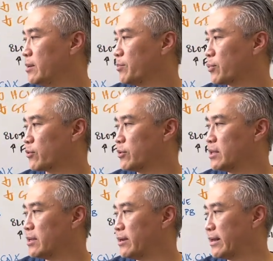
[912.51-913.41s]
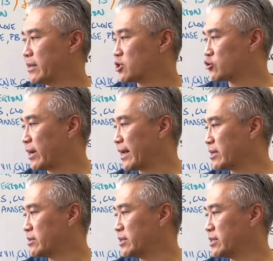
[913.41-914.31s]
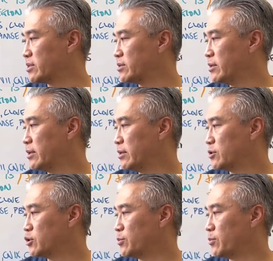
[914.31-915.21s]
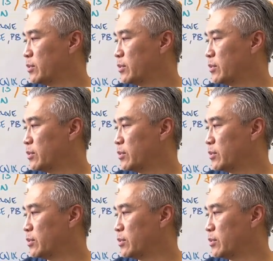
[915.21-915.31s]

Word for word: perilla, and astragalus to